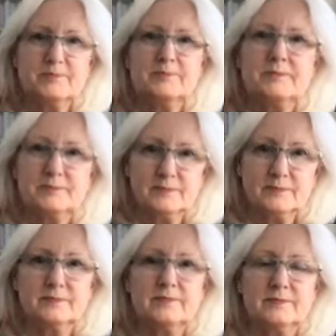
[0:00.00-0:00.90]

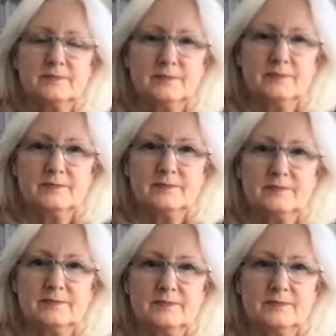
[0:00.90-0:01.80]

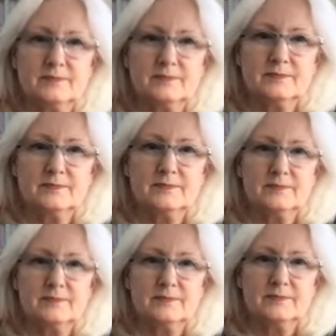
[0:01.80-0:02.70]

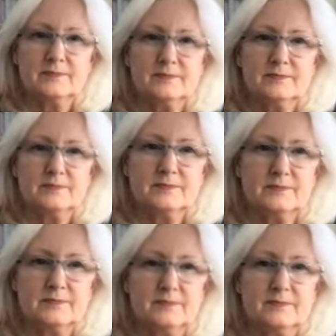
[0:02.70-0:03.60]

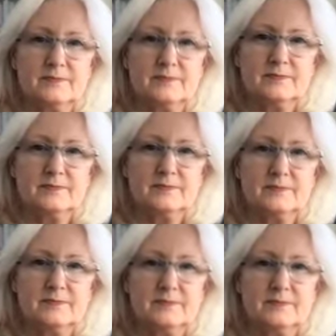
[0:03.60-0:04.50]

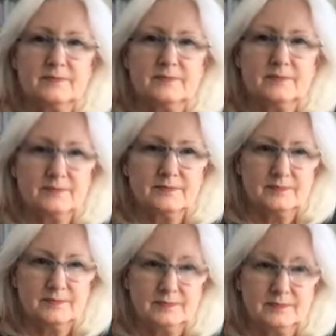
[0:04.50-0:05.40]

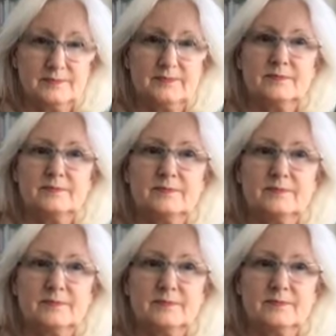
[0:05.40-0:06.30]

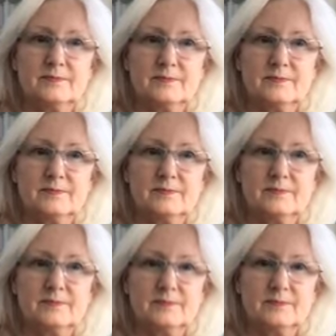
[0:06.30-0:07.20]

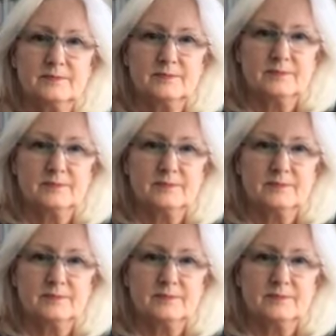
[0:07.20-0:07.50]
[no speech]